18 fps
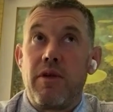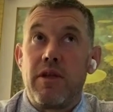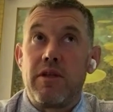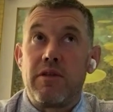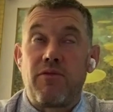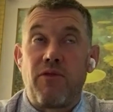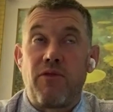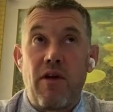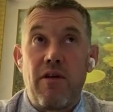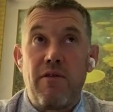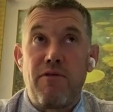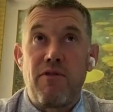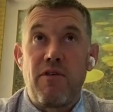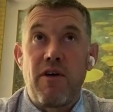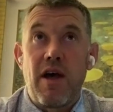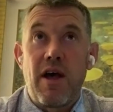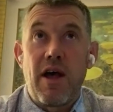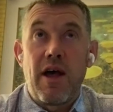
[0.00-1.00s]
It's very
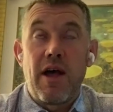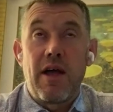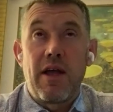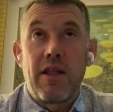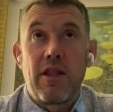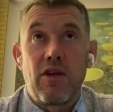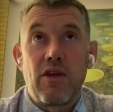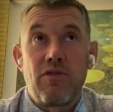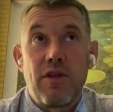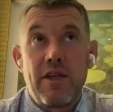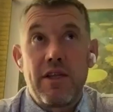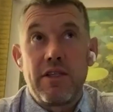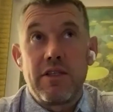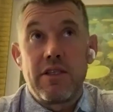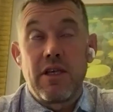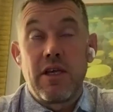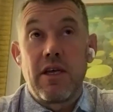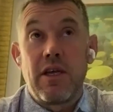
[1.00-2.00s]
fair. The
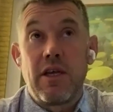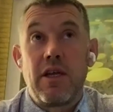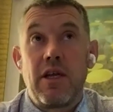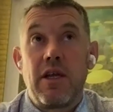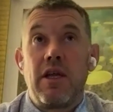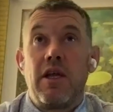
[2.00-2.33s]
greens are a